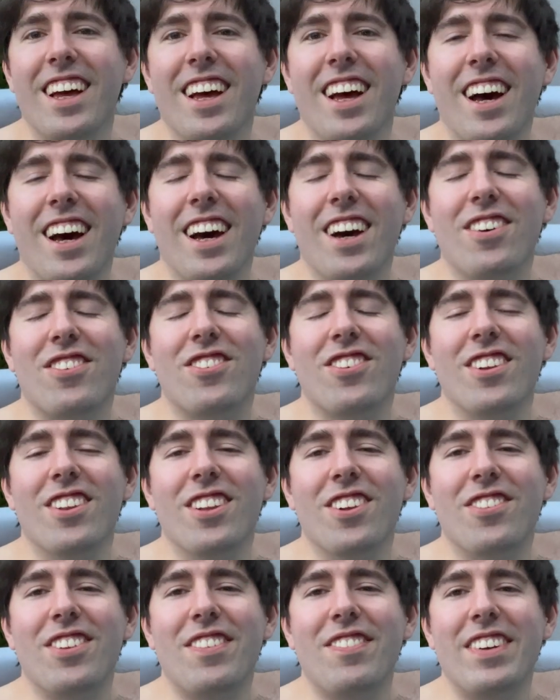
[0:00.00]
After a
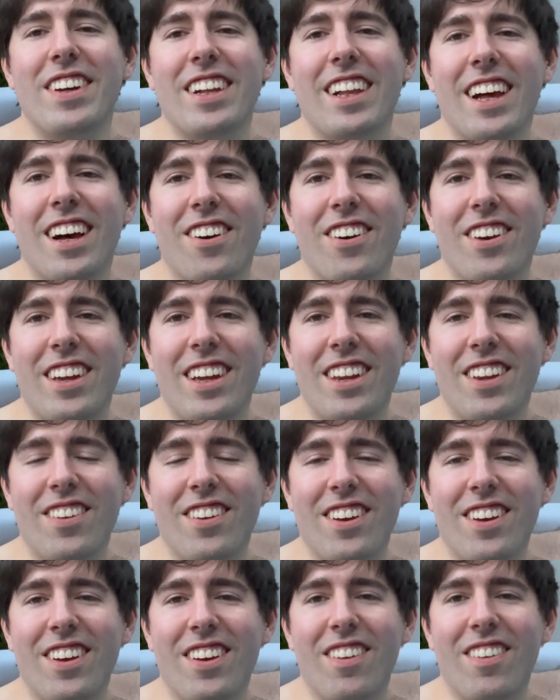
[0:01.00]
lovely meal out in
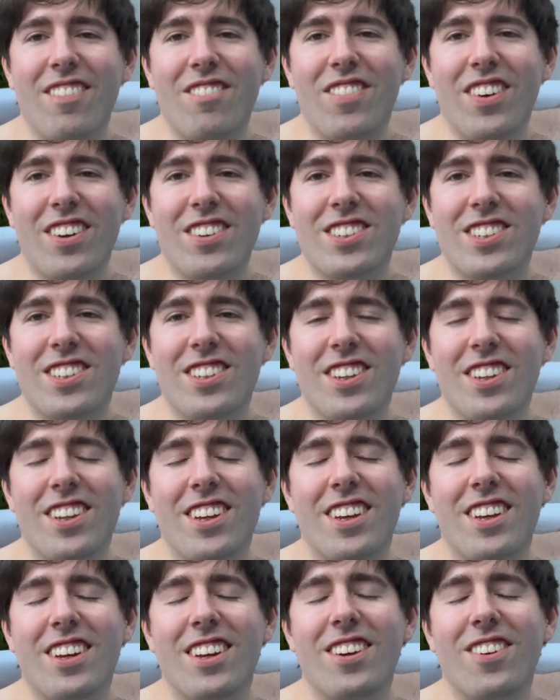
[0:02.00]
Buxton,
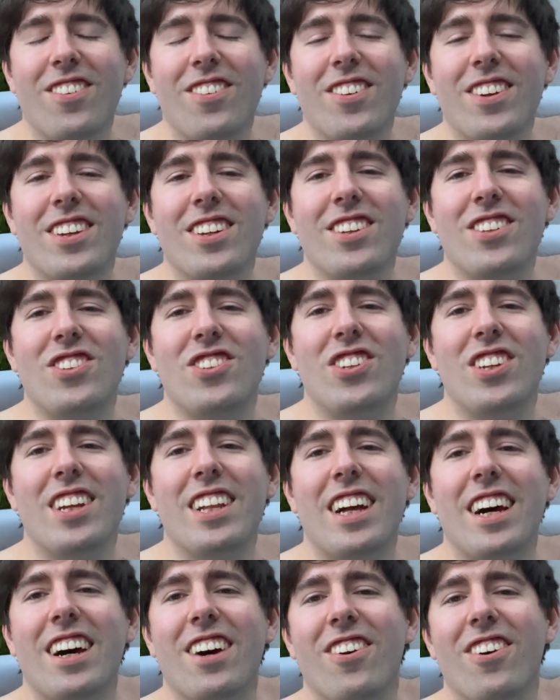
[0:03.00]
we can chill
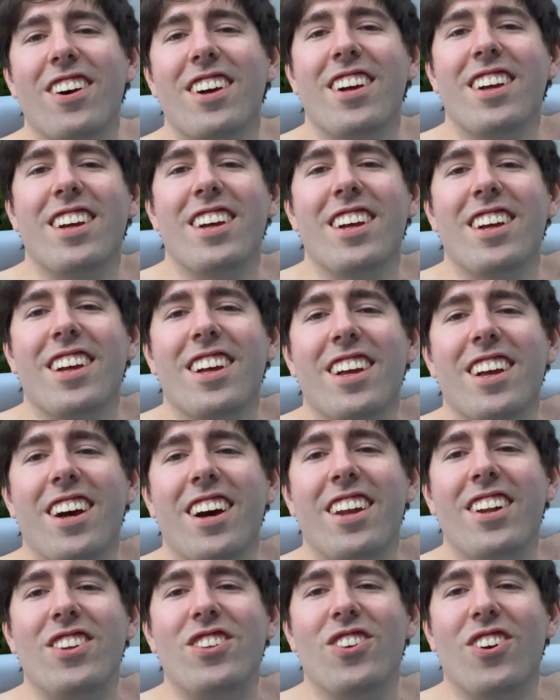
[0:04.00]
out,
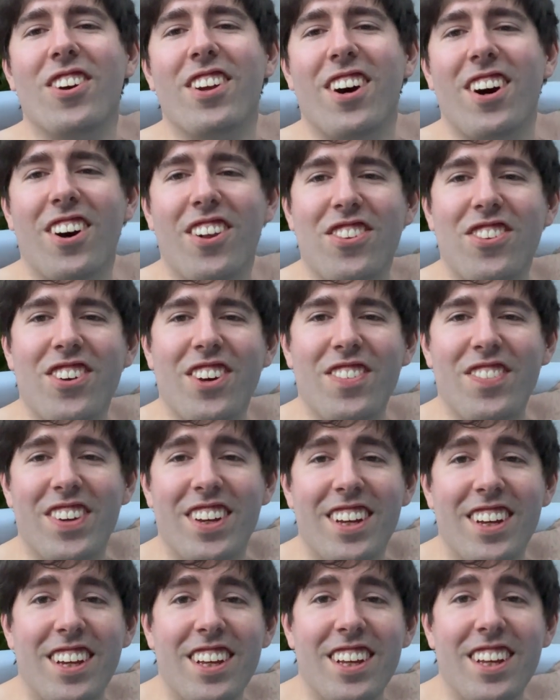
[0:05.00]
enjoy the hot tub.
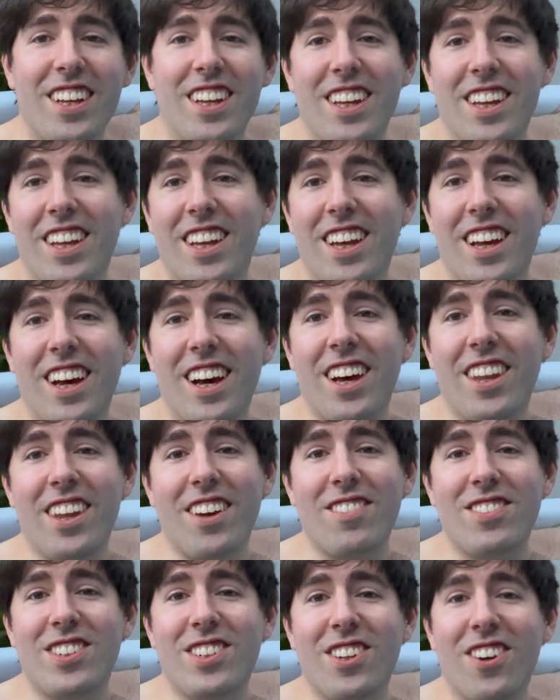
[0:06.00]
And
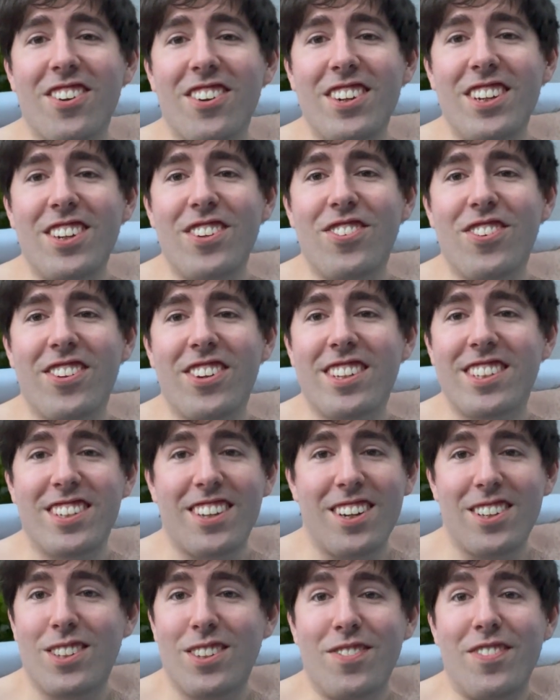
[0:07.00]
I'm sorry for the
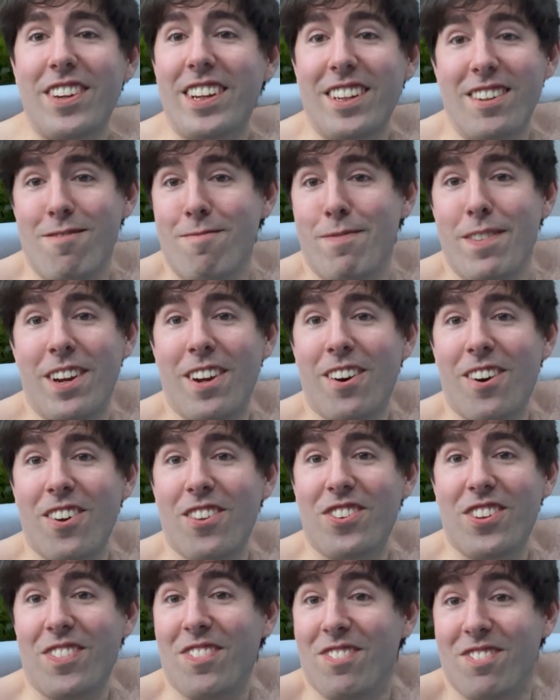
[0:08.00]
sight of me in a hot
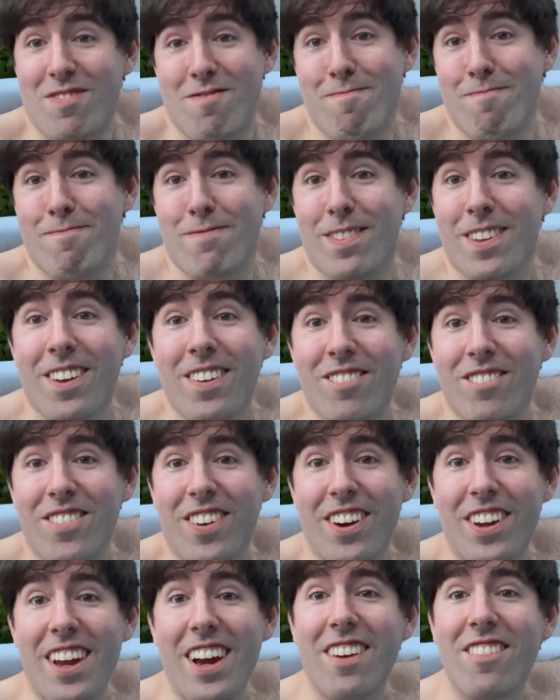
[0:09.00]
tub.
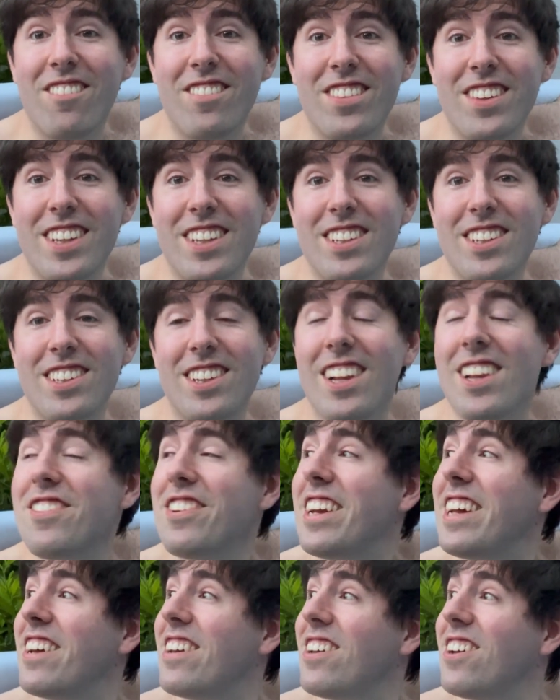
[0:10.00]
But yeah, this is living
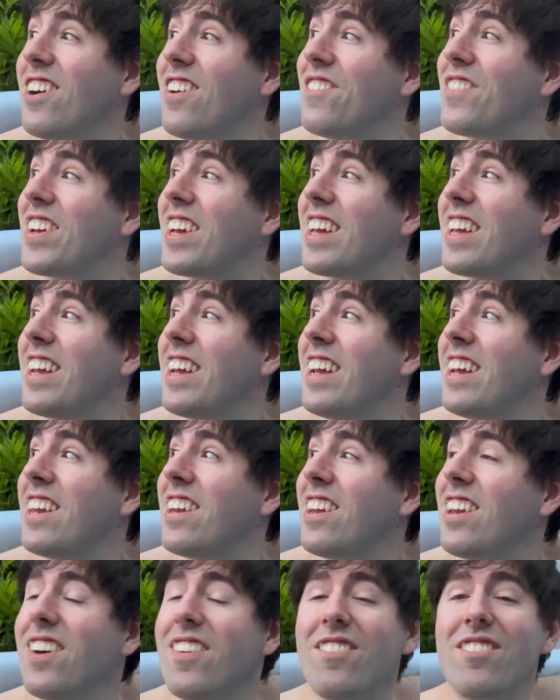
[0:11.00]
it up in
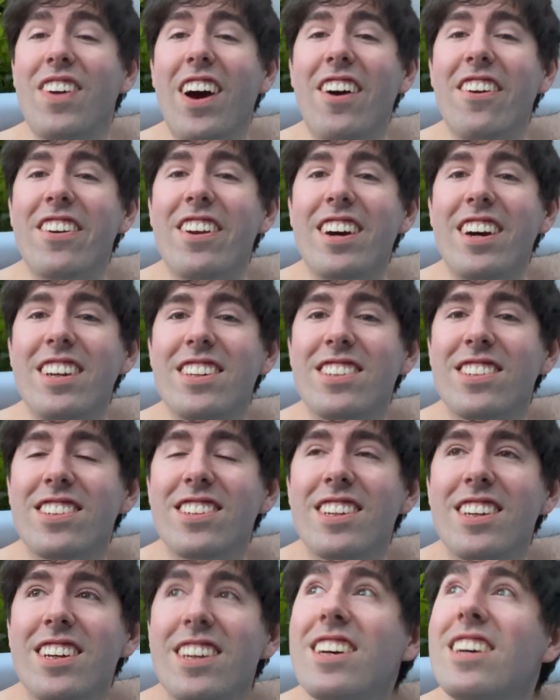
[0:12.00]
paradise.
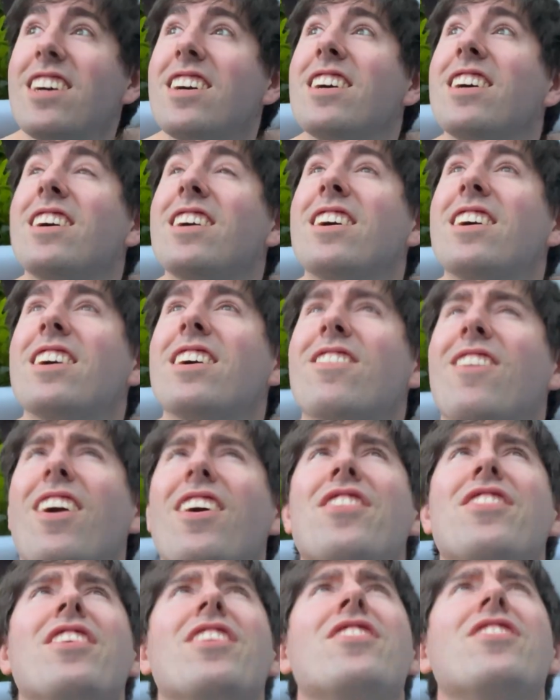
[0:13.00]

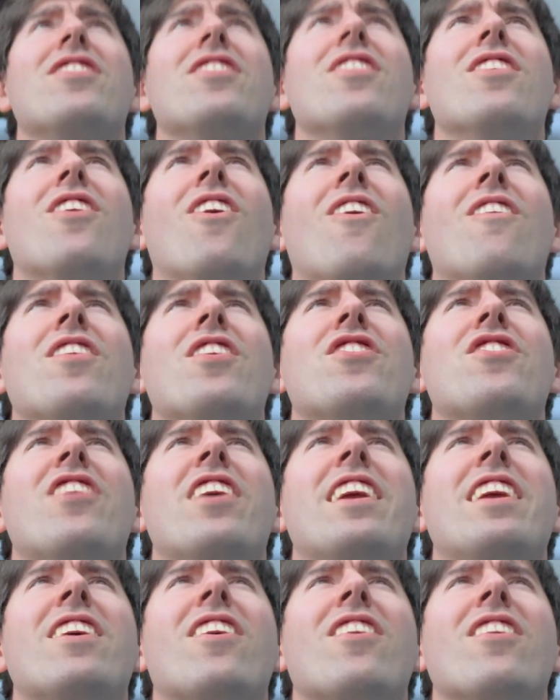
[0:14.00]
Whilst it's almost
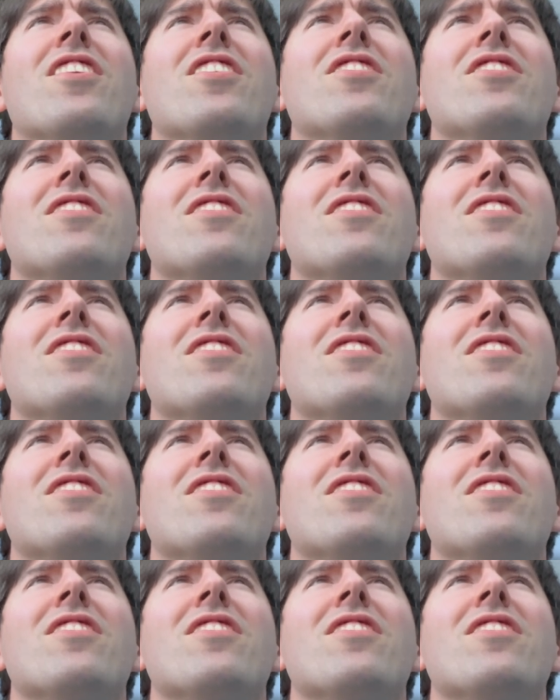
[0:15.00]
raining on us.